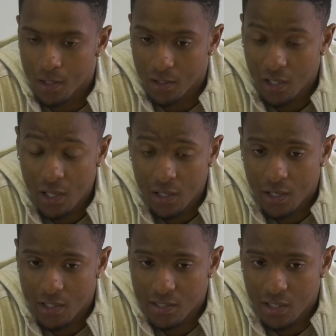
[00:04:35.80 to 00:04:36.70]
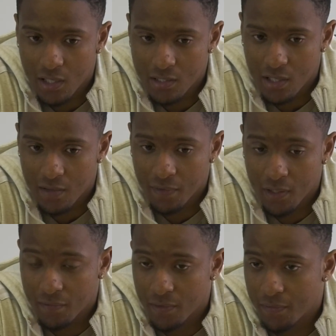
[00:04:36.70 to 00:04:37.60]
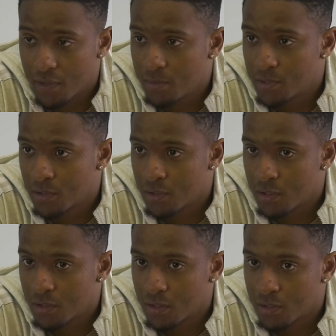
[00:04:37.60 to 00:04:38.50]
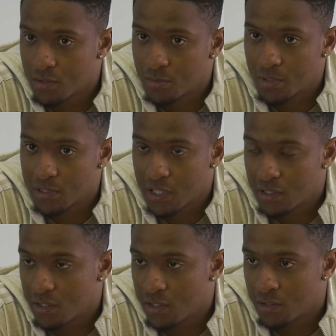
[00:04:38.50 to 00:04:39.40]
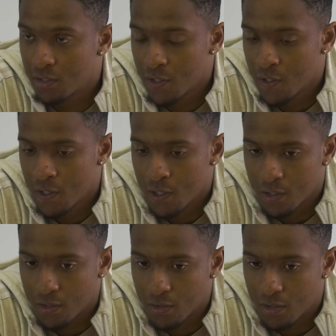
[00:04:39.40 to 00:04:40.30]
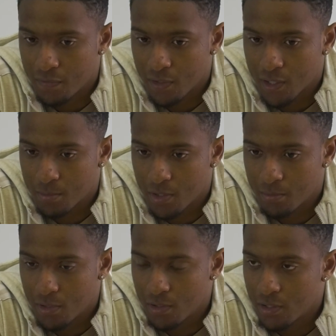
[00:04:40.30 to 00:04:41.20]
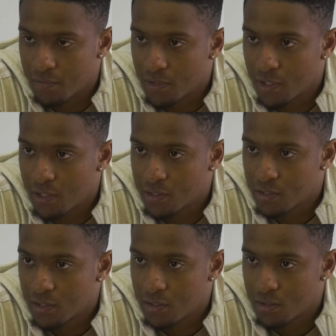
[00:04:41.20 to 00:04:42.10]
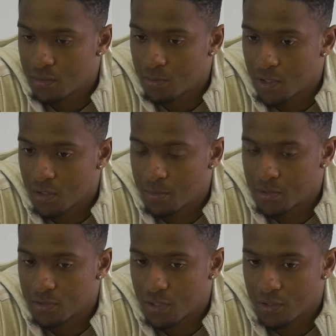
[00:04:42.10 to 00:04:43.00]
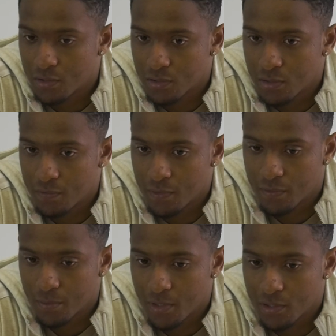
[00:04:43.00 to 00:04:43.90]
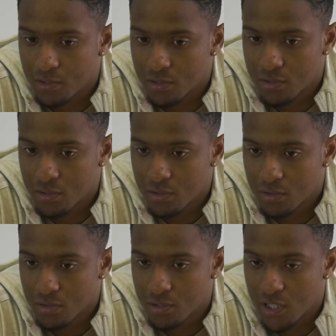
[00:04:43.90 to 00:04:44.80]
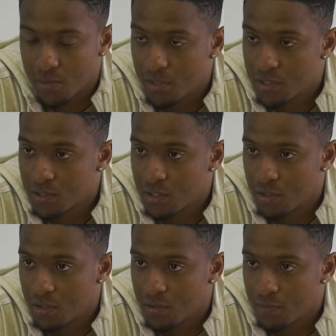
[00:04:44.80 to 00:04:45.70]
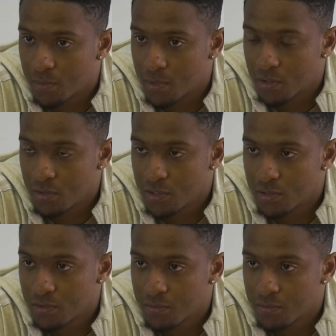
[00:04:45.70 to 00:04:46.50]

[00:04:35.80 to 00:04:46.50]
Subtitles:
Yeah, I'd say I think I've developed, you know, under Thomas and Dean. you know, I think I'm learning every day as when I come into training. So I think for me, it's just to keep listening and learning from the coaches.